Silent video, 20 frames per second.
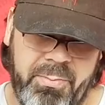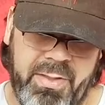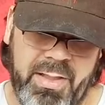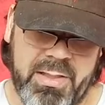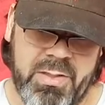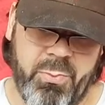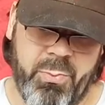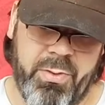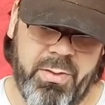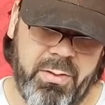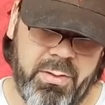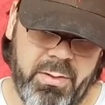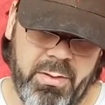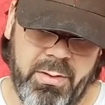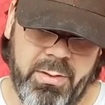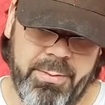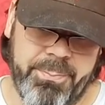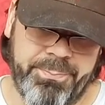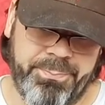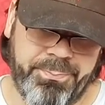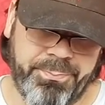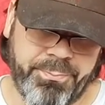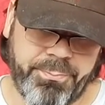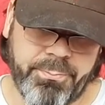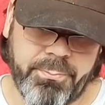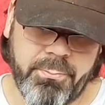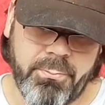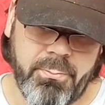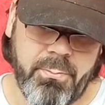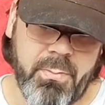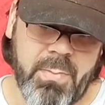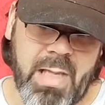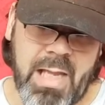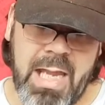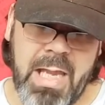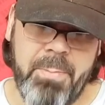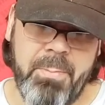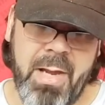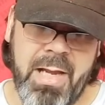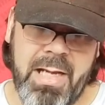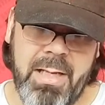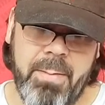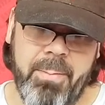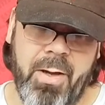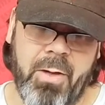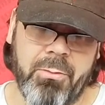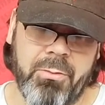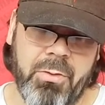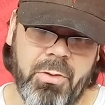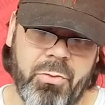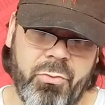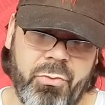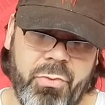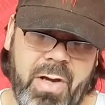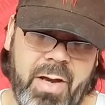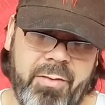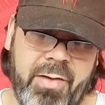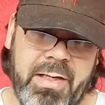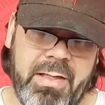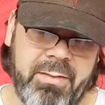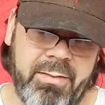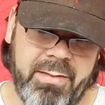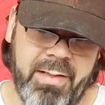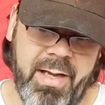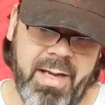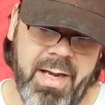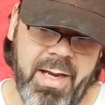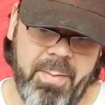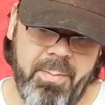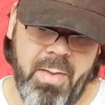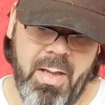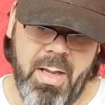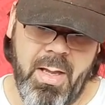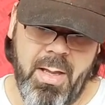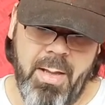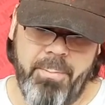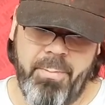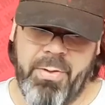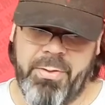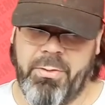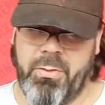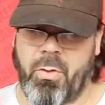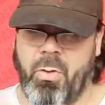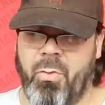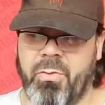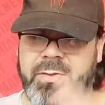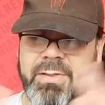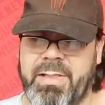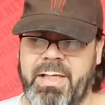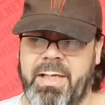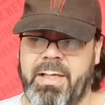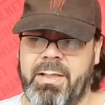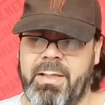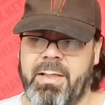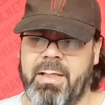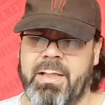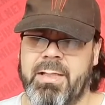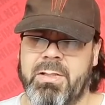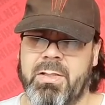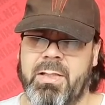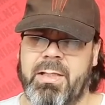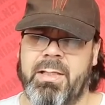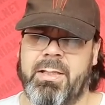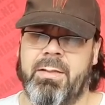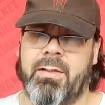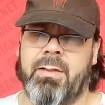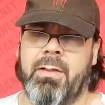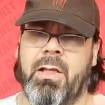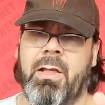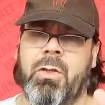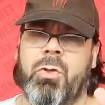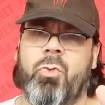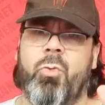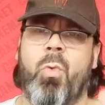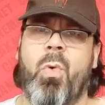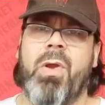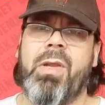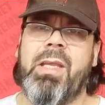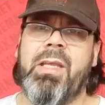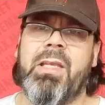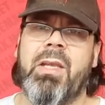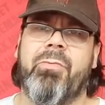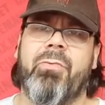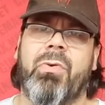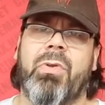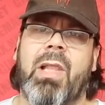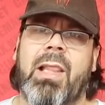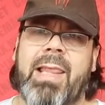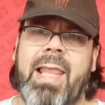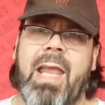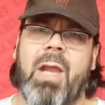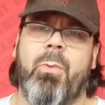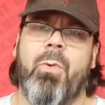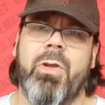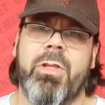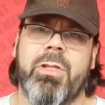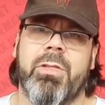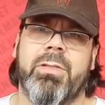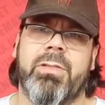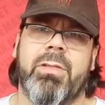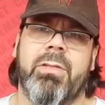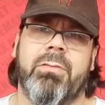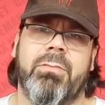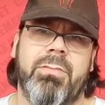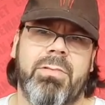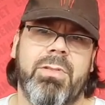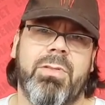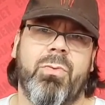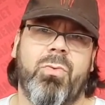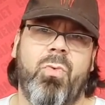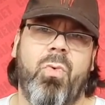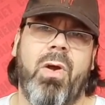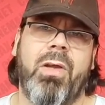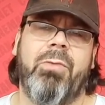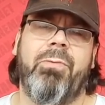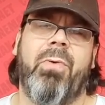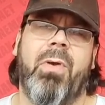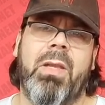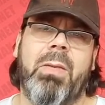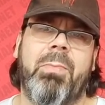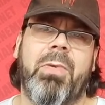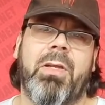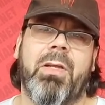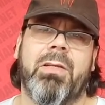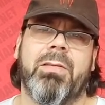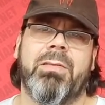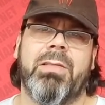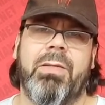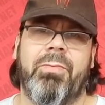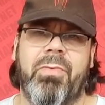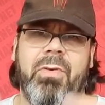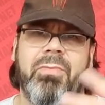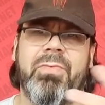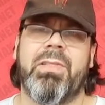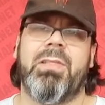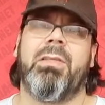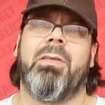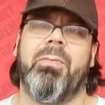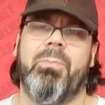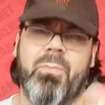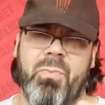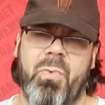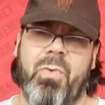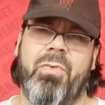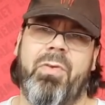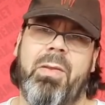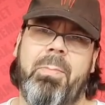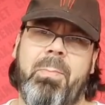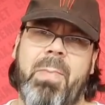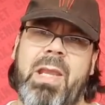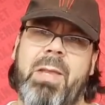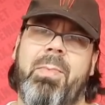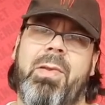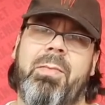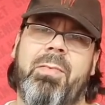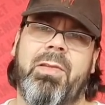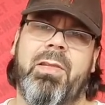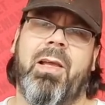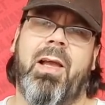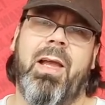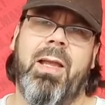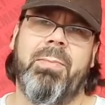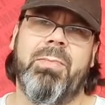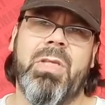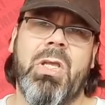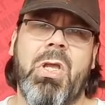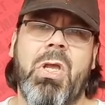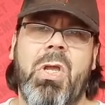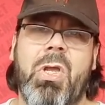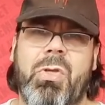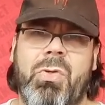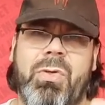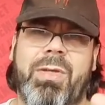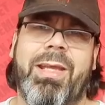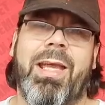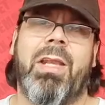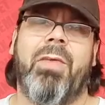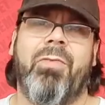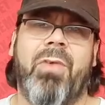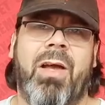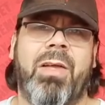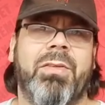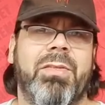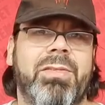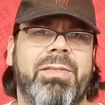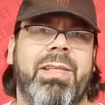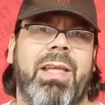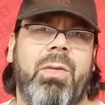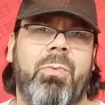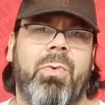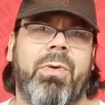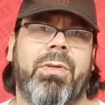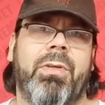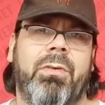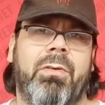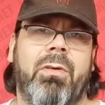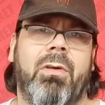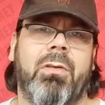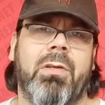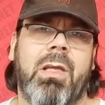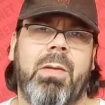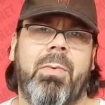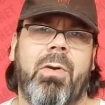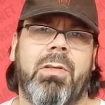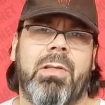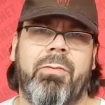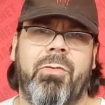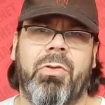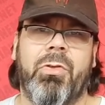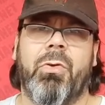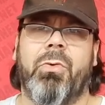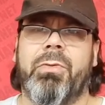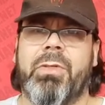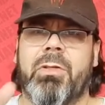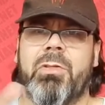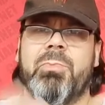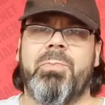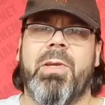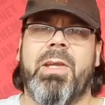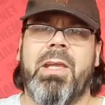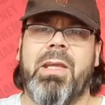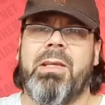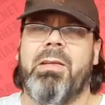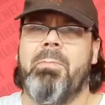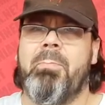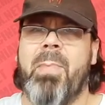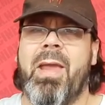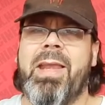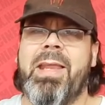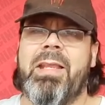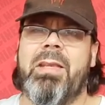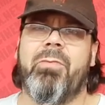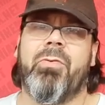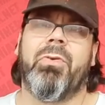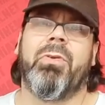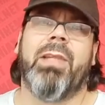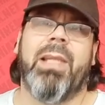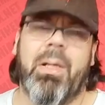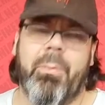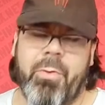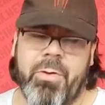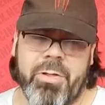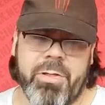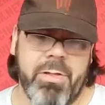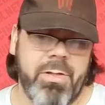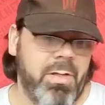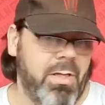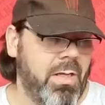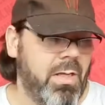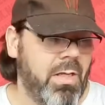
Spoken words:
tests with Ant-Man about traveling in time, but the whole scene is in 20 different languages. So it's quite funny because if you've seen the movie many, many, many times, you kind of understand what they're talking about, even though they're speaking in many different languages.